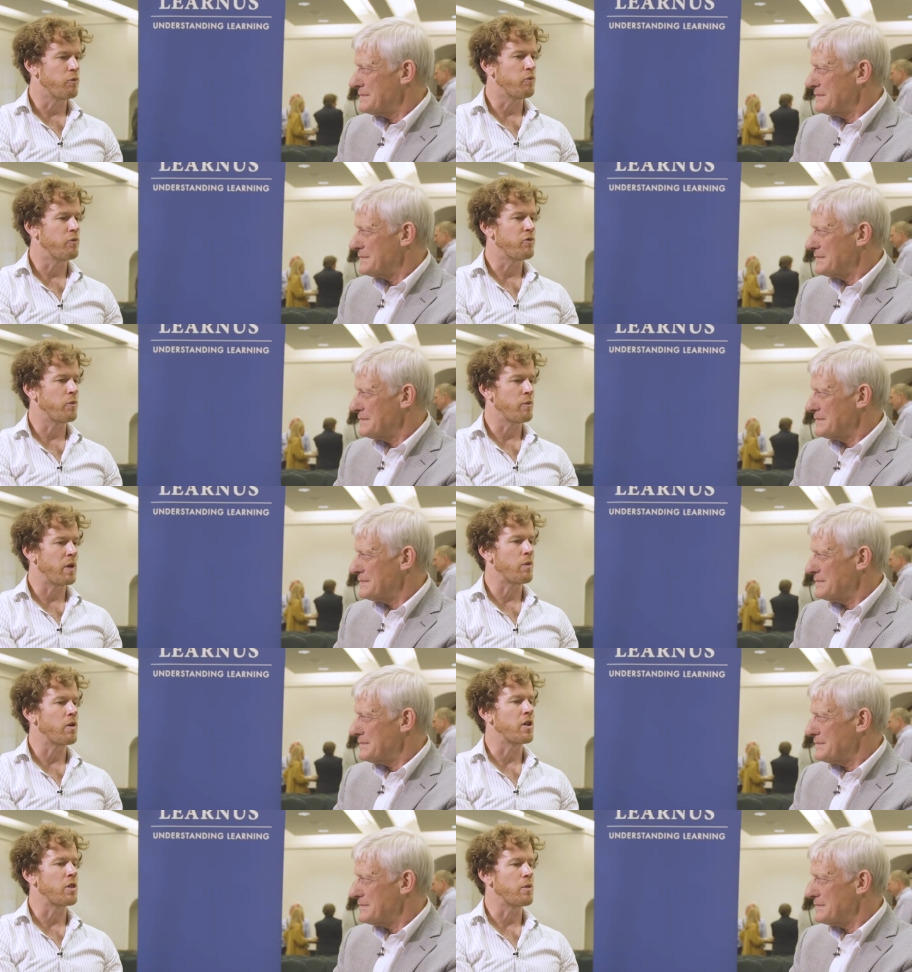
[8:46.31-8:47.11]
Speaker 1: for
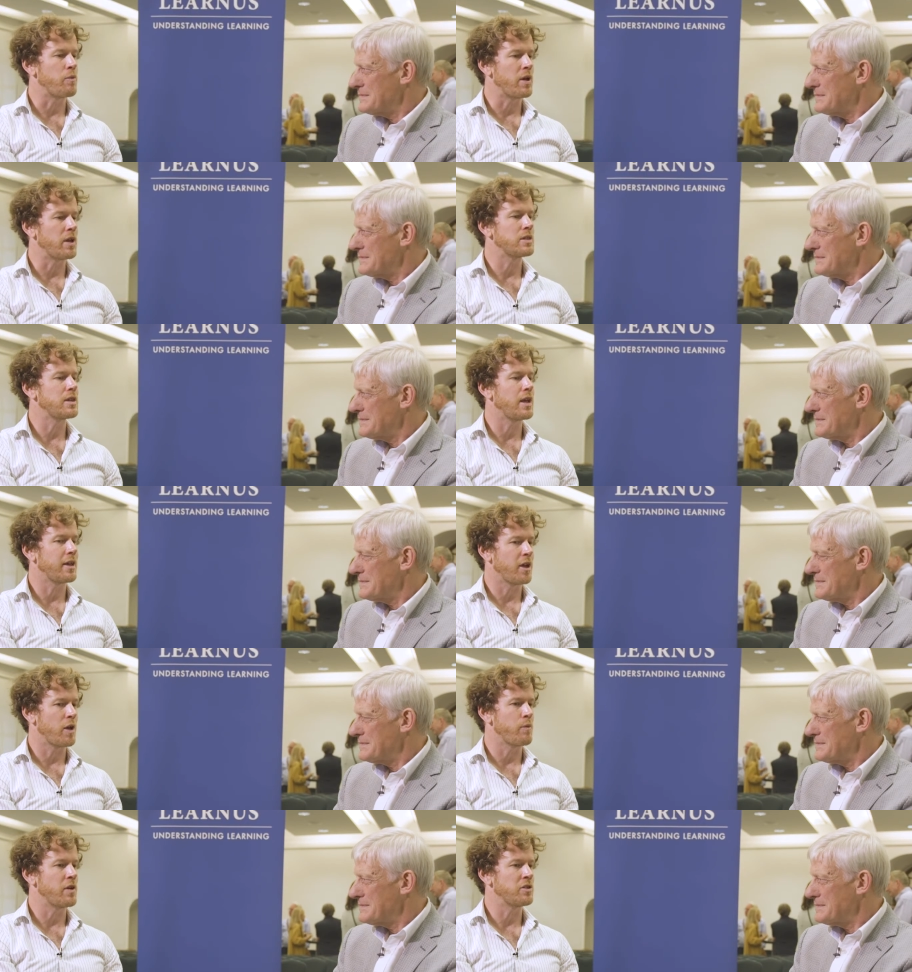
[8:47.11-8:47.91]
me, one of the big
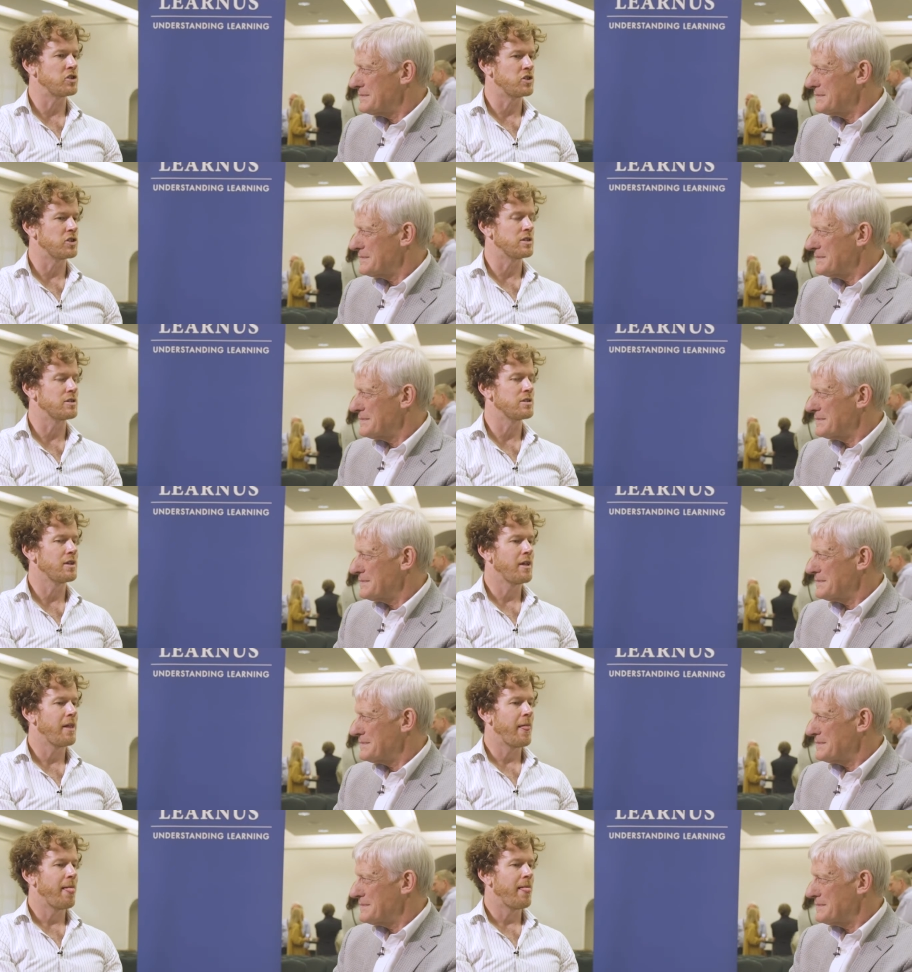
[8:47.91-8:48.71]
take-home messages
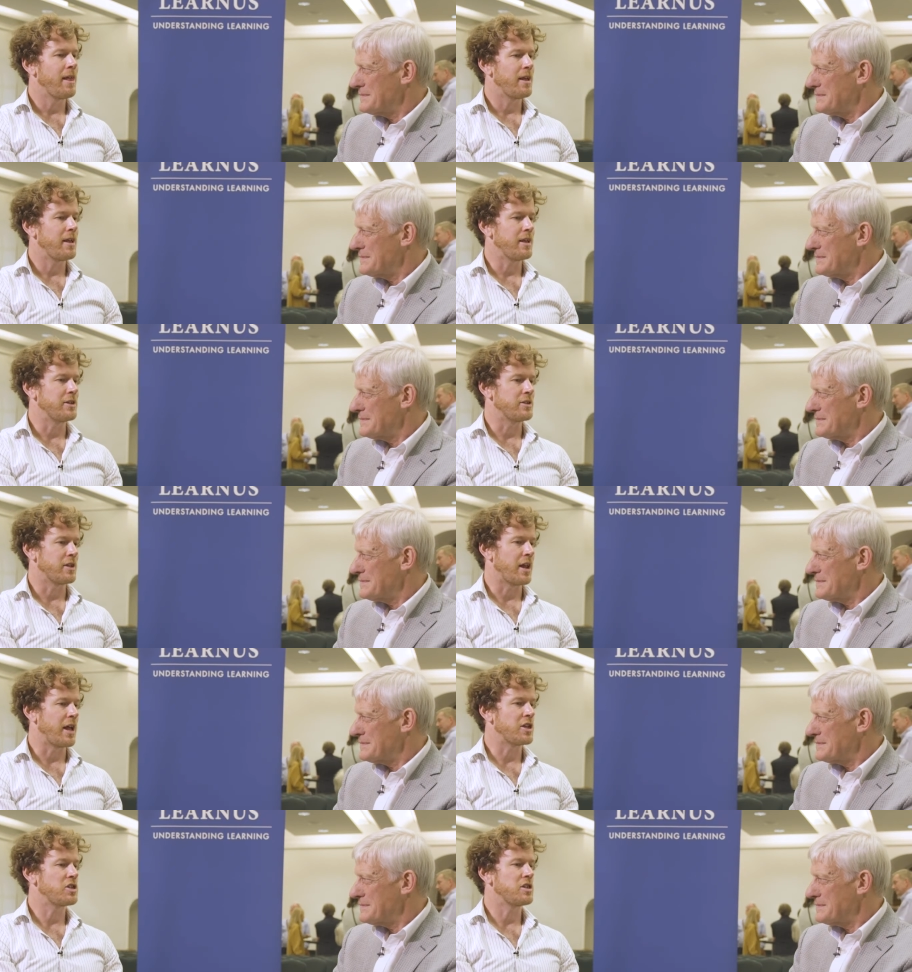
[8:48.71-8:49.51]
is
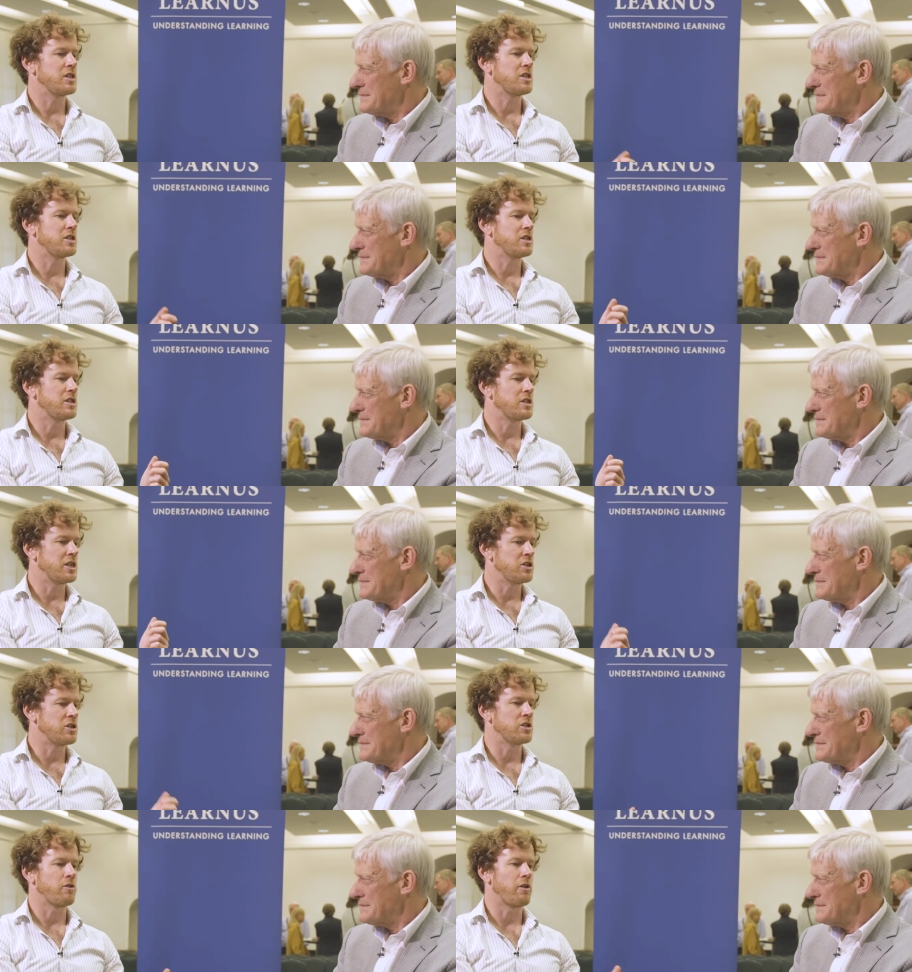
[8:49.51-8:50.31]
that actually
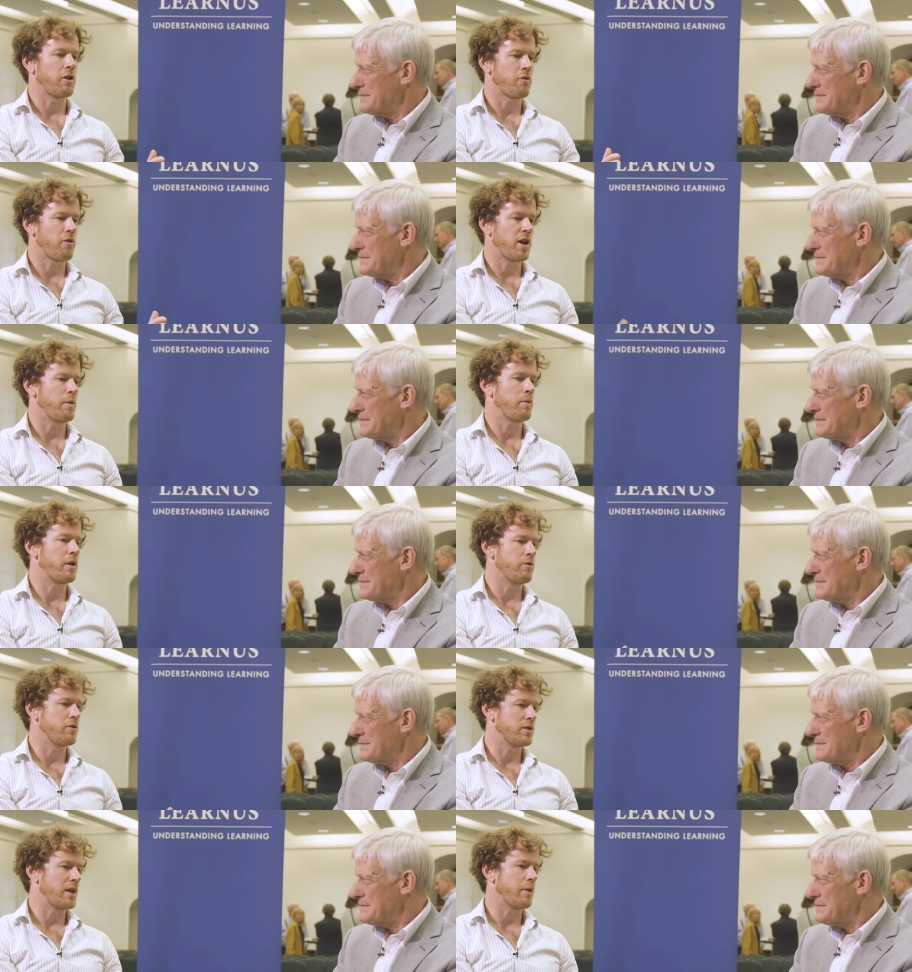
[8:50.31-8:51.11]
teachers are
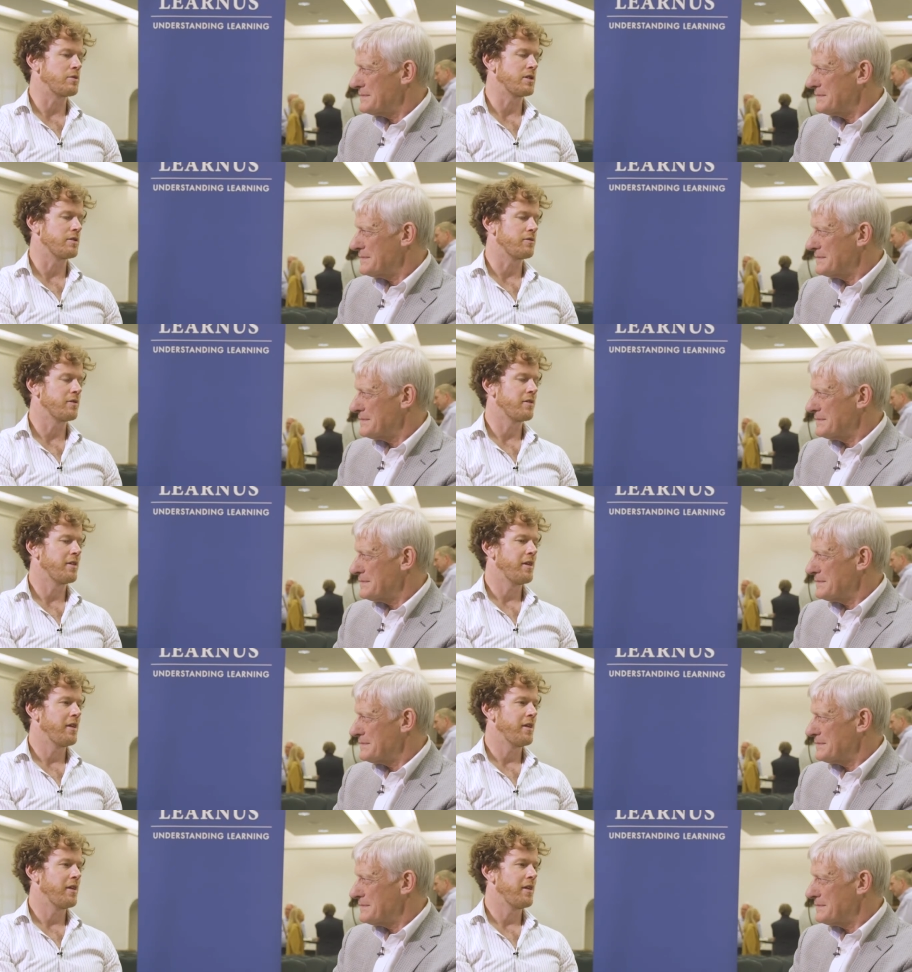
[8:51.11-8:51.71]
incredibly receptive